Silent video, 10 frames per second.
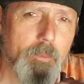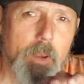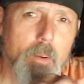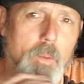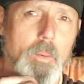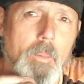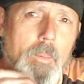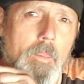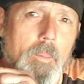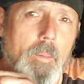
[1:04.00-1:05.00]
you ever
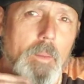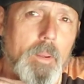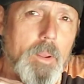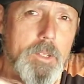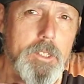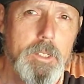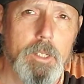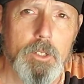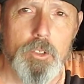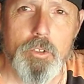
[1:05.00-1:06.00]
see
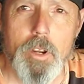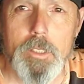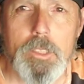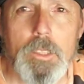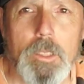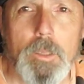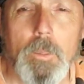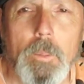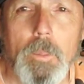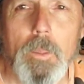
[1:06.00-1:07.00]
construction
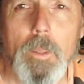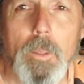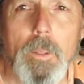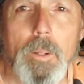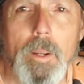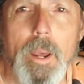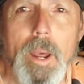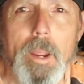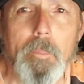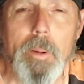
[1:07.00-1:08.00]
on the
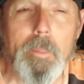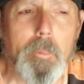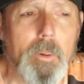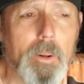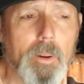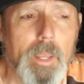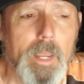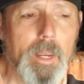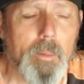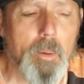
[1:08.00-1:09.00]
highway where
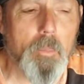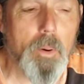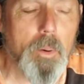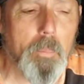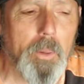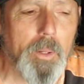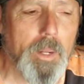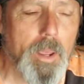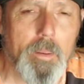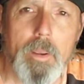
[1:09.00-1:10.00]
they're putting
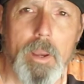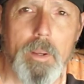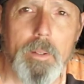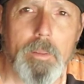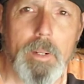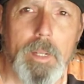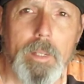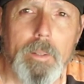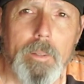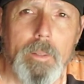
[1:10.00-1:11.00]
down concrete,
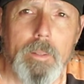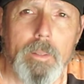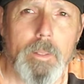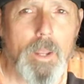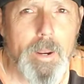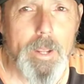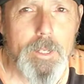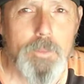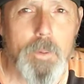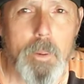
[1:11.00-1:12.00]
not
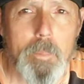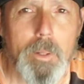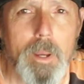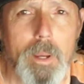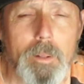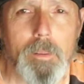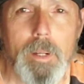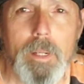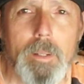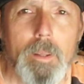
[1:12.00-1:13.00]
asphalt but
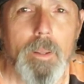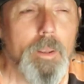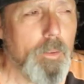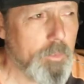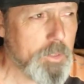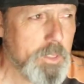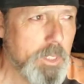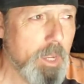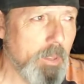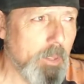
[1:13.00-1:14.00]
concrete, if you see
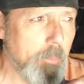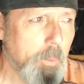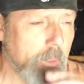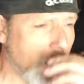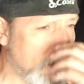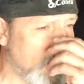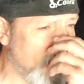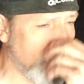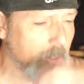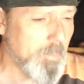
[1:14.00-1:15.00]
how they put down
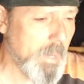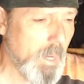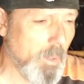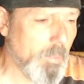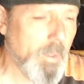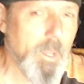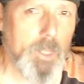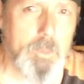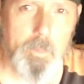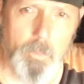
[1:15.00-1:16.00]
those metal
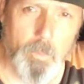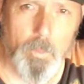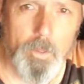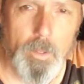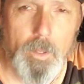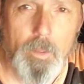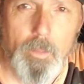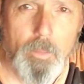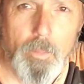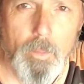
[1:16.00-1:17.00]
things before they
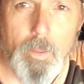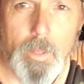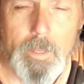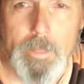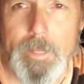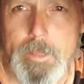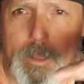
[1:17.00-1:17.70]
lay the